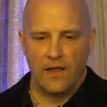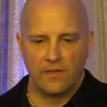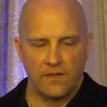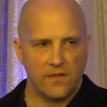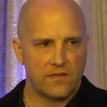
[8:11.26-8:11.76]

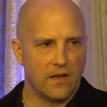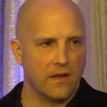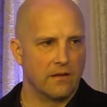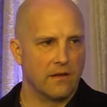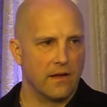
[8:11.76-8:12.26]
And this is,
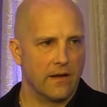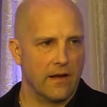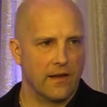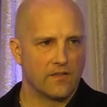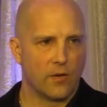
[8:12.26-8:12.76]

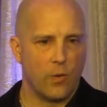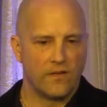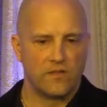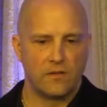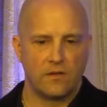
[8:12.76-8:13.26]
I guess, a
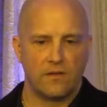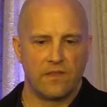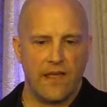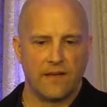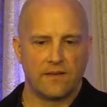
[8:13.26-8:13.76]
question
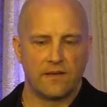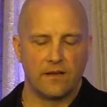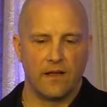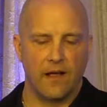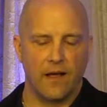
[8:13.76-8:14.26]
that,
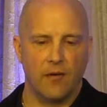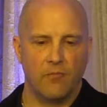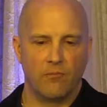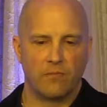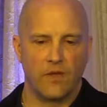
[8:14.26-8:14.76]

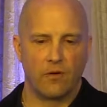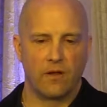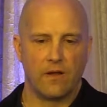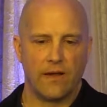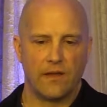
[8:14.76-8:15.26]

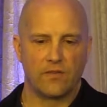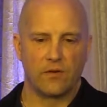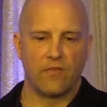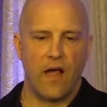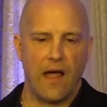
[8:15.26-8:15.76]
I guess
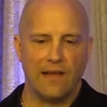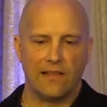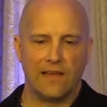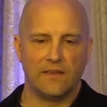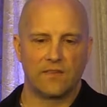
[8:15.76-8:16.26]
sort of
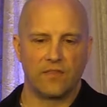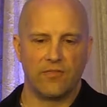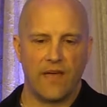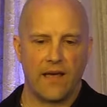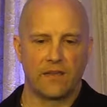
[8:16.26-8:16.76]
highlights the
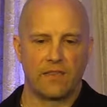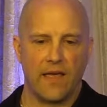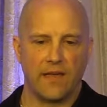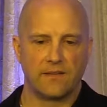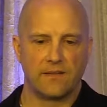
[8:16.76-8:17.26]
fact
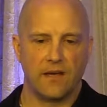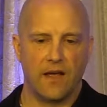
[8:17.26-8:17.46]
that,